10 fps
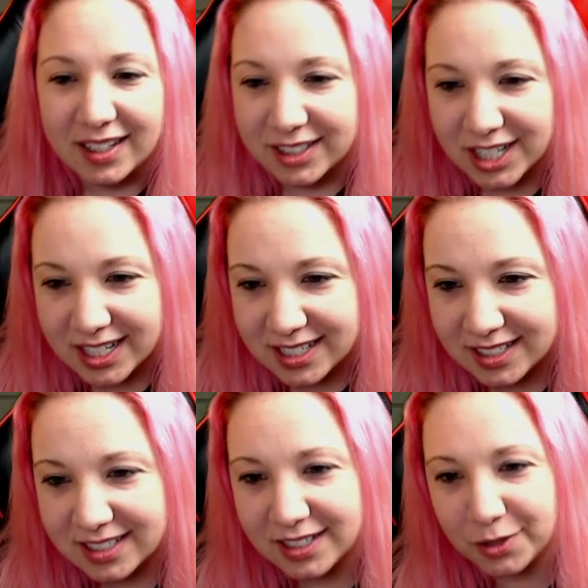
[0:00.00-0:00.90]
Chase
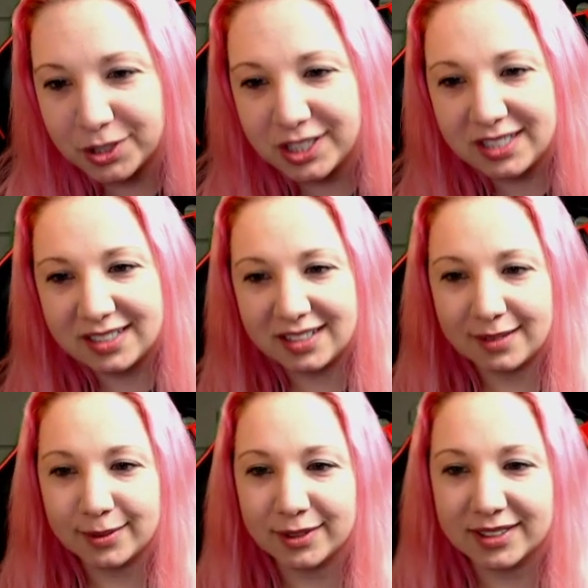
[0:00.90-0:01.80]
is Yoshi's
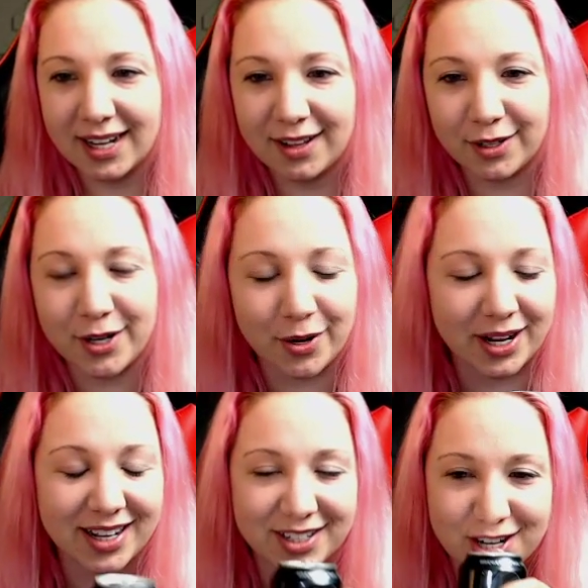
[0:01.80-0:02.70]
devil. Tyler, go
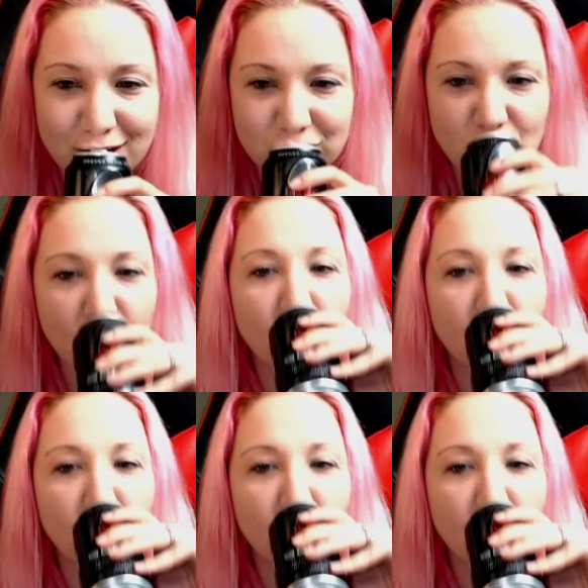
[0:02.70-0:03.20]
to Chase.